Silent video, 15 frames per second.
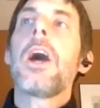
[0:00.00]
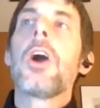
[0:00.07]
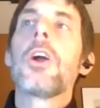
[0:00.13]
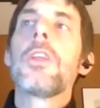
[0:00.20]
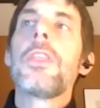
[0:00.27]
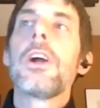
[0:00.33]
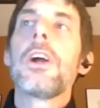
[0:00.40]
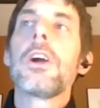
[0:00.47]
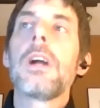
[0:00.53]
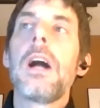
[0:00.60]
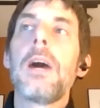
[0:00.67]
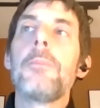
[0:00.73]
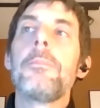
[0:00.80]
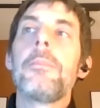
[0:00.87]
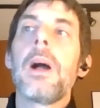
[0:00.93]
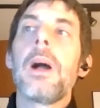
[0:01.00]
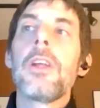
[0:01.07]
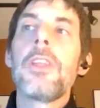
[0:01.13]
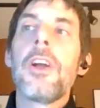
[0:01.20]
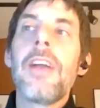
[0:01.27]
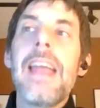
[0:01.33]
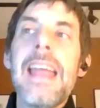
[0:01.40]
are there
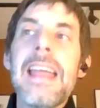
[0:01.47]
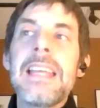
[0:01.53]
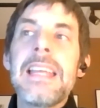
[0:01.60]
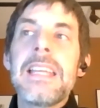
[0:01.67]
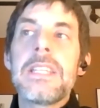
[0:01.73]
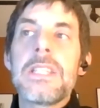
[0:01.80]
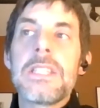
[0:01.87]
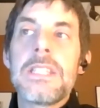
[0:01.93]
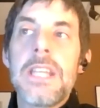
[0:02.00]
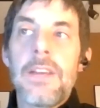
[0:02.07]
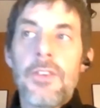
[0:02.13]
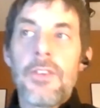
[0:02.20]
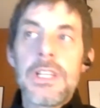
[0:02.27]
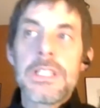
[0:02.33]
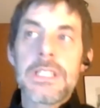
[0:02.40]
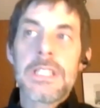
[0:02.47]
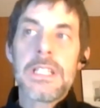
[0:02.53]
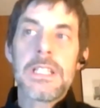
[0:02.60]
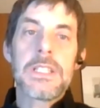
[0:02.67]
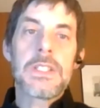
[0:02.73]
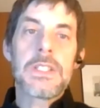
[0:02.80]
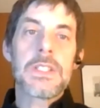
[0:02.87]
any
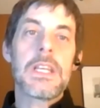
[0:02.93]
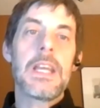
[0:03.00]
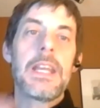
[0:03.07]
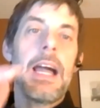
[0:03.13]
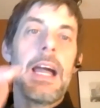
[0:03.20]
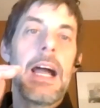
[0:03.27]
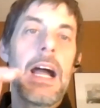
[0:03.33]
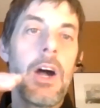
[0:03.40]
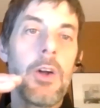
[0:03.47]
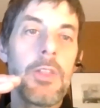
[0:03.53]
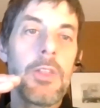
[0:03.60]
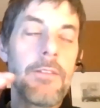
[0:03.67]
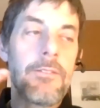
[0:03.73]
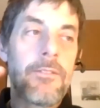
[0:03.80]
differences in how the